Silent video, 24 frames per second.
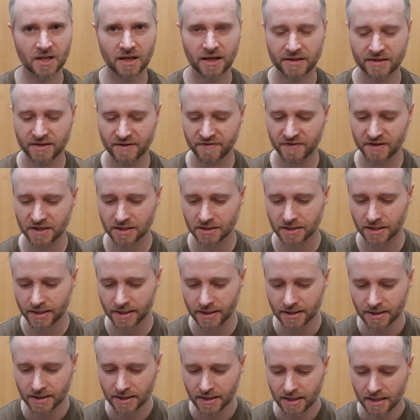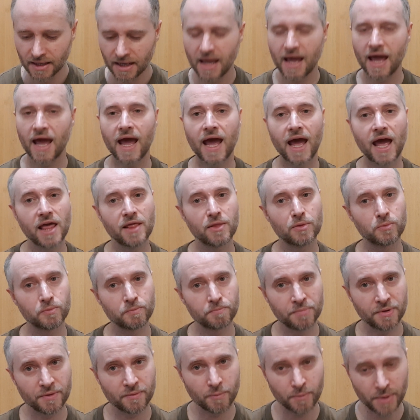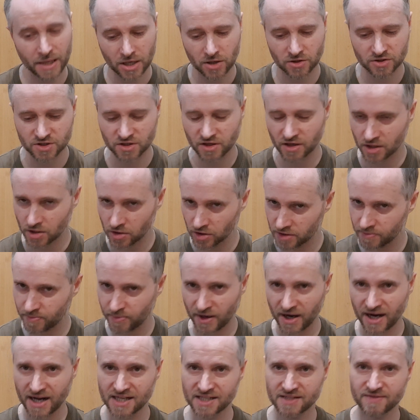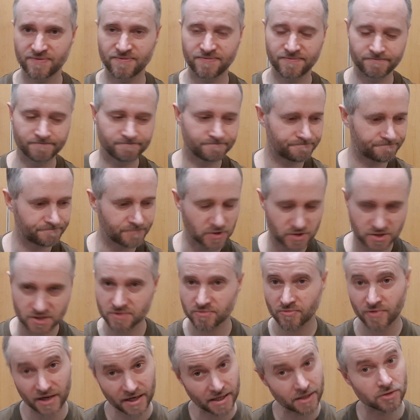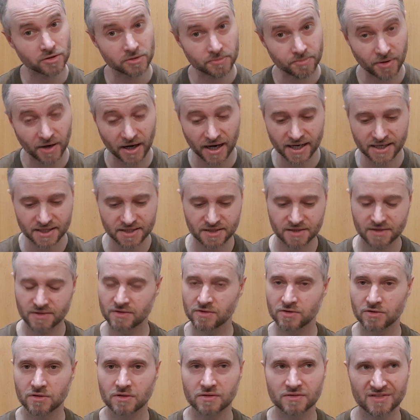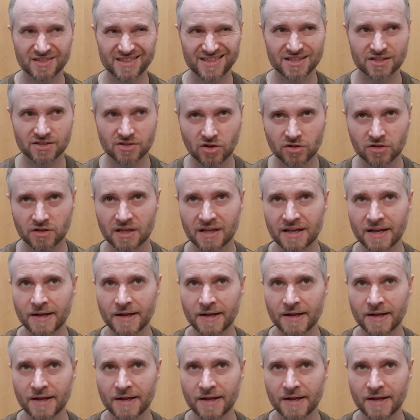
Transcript: definitely, and because the good price was really good price. It's not